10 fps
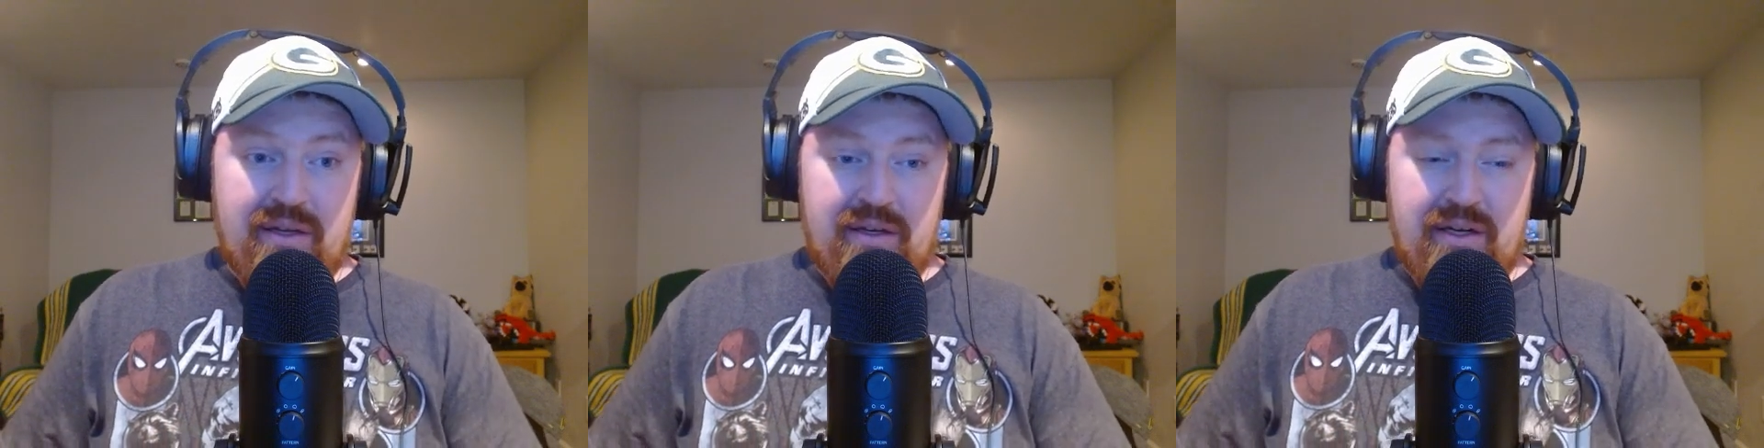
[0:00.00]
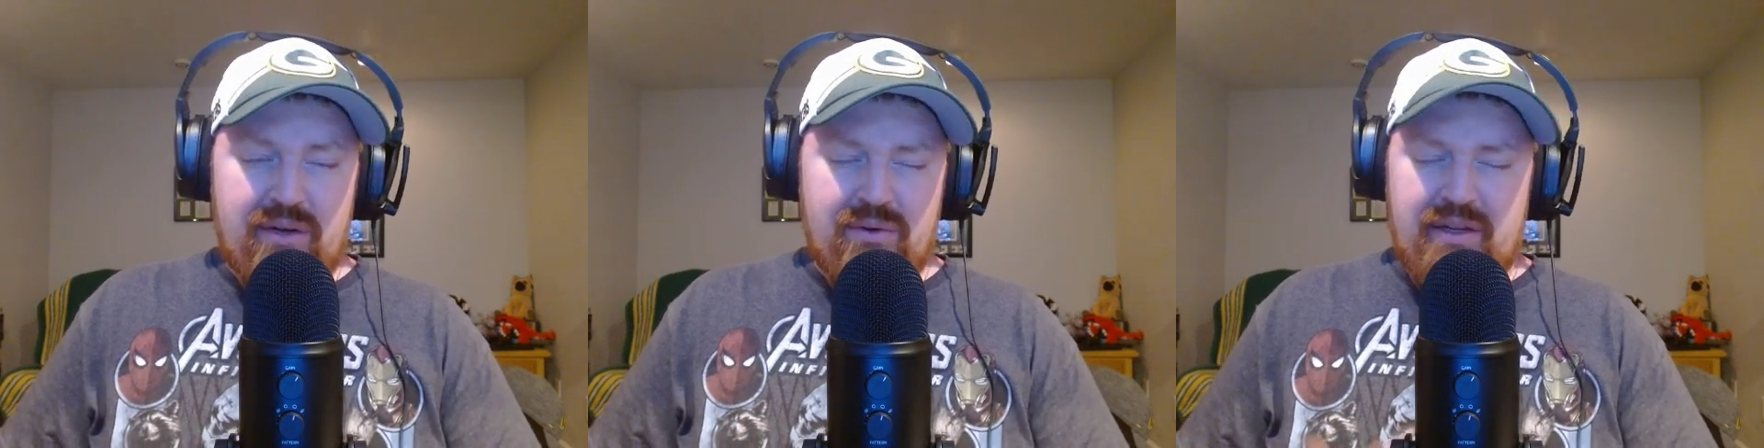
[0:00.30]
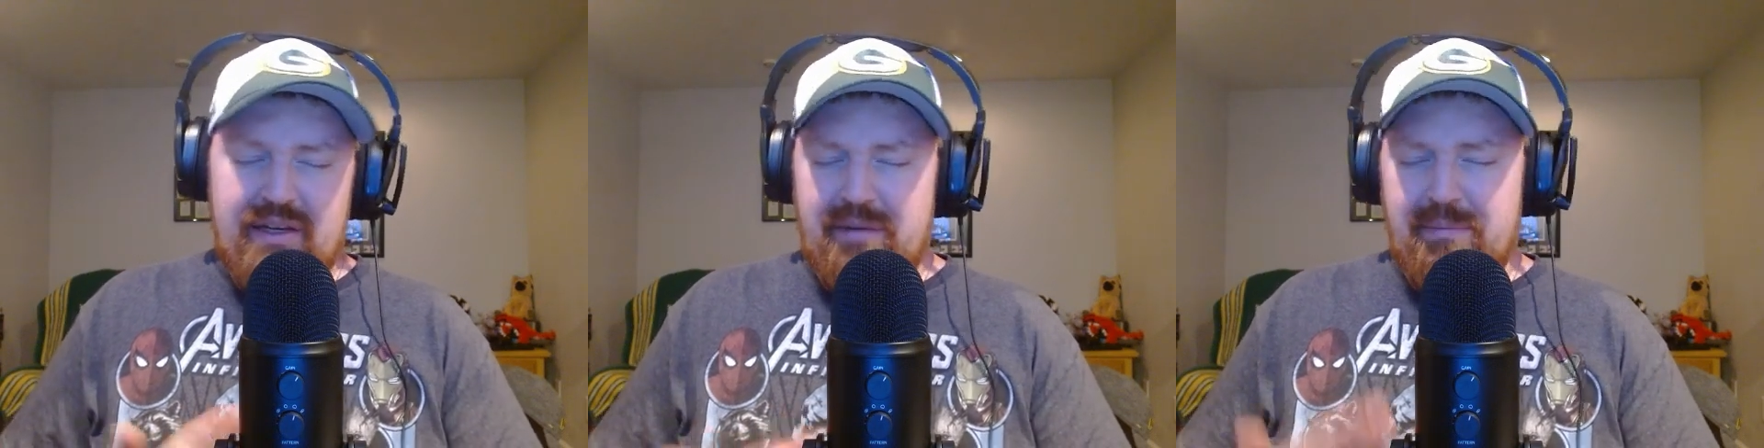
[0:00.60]
Now, they
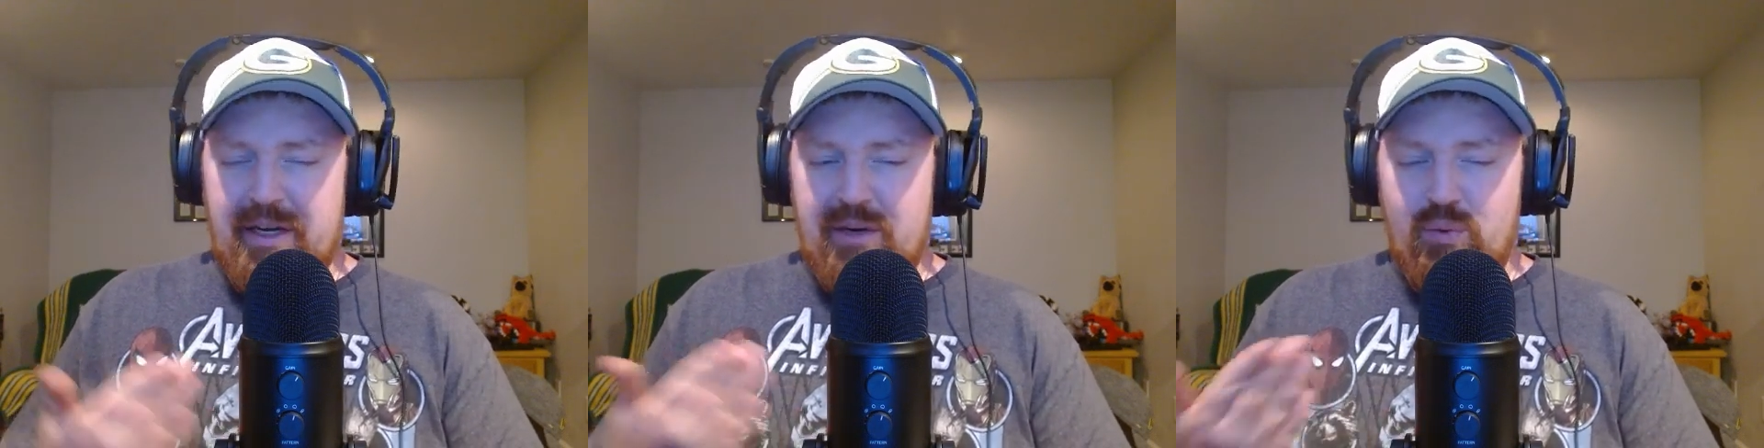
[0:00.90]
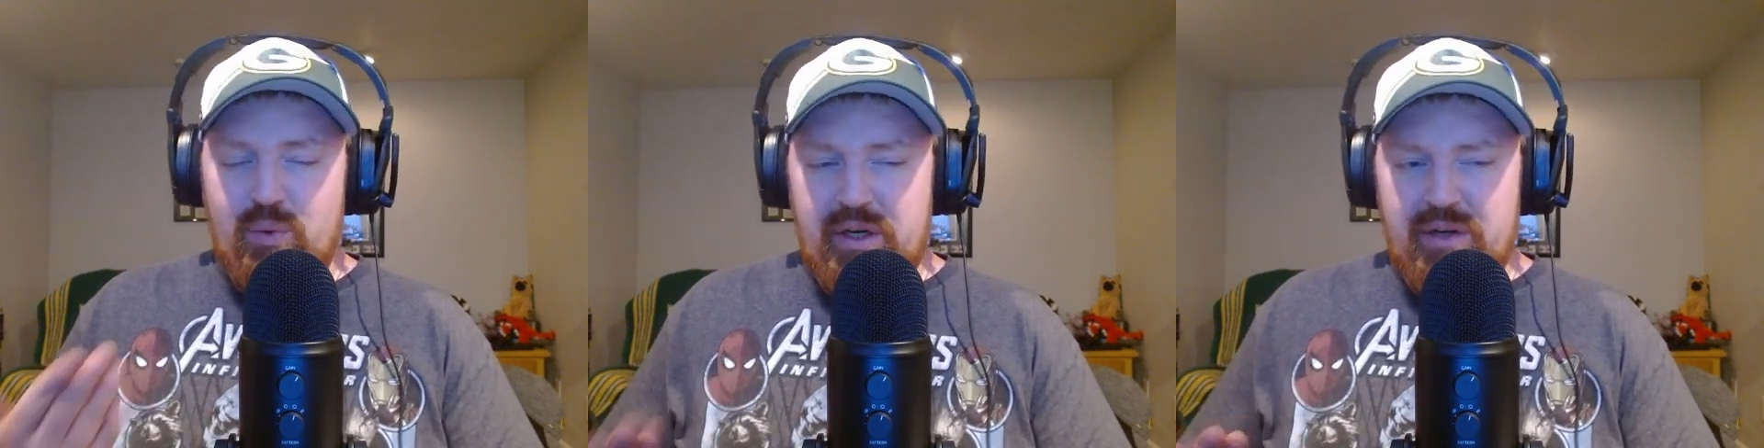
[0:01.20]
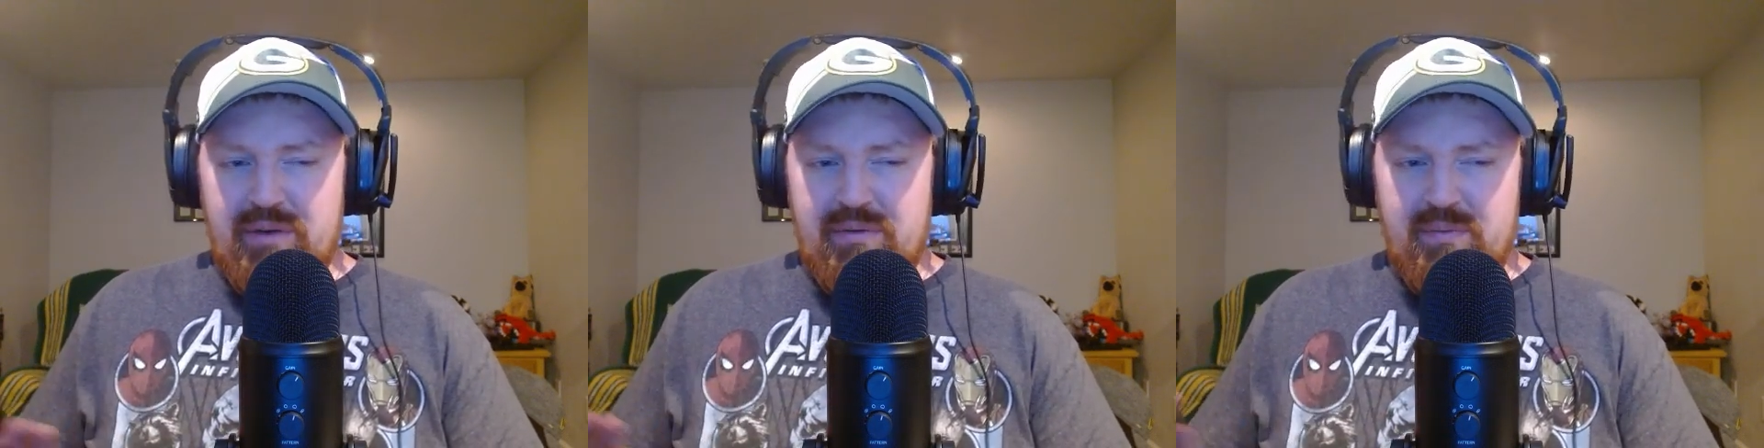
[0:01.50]
didn't make a
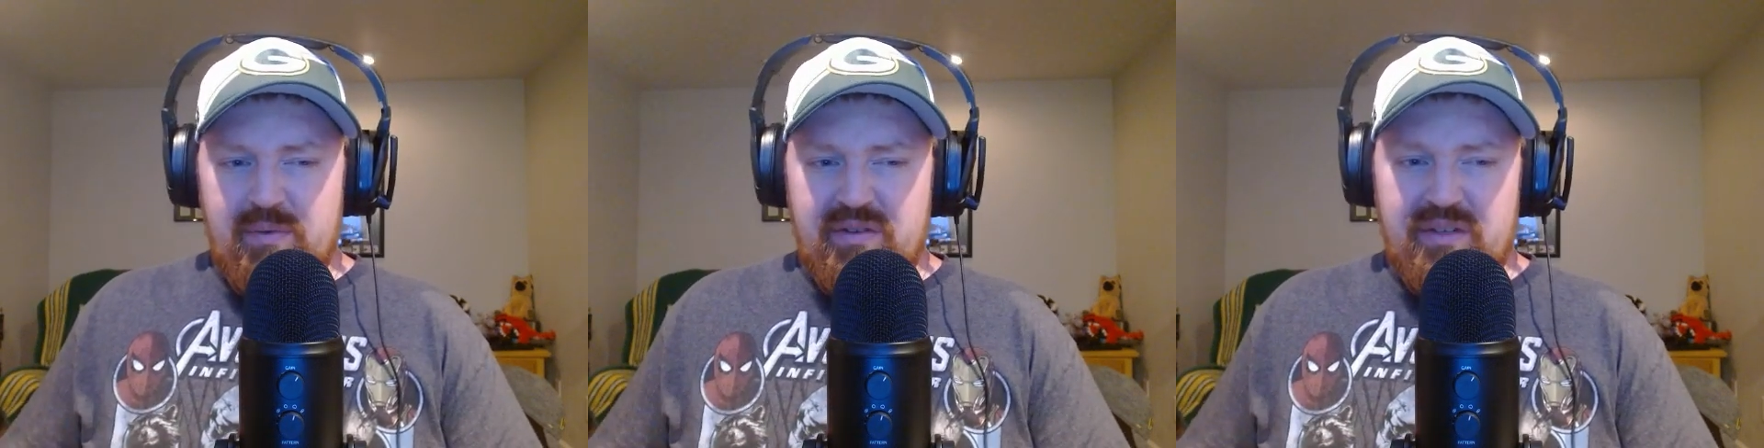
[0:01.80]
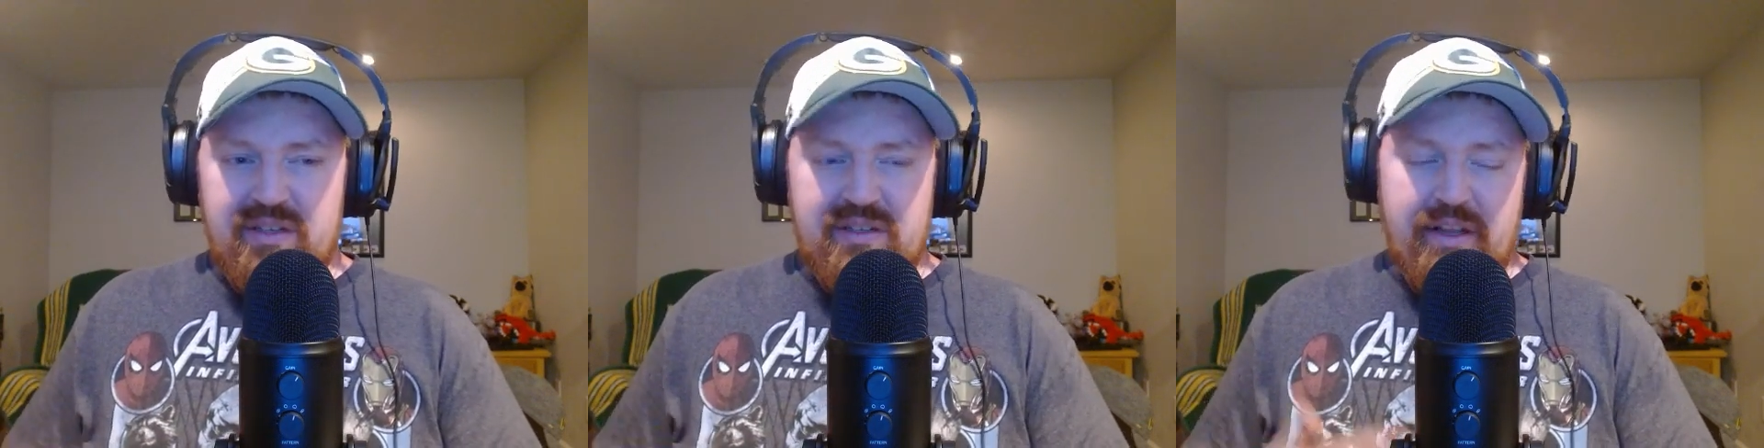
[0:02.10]
weird decision.